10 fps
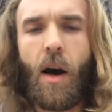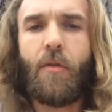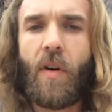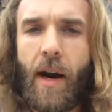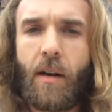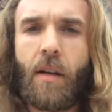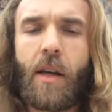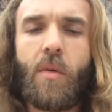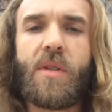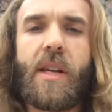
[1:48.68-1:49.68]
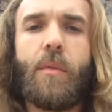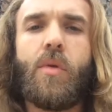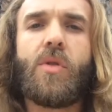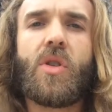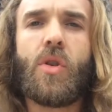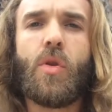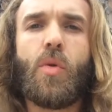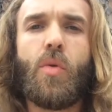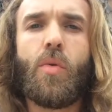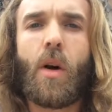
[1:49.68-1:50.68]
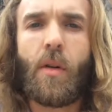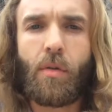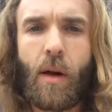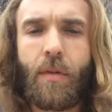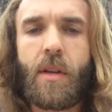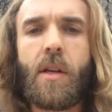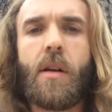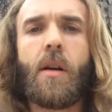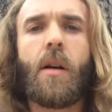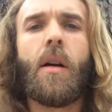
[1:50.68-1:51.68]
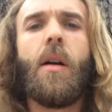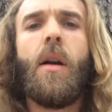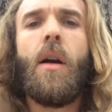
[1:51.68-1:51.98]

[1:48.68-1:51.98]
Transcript: finally was able to, throughout the year,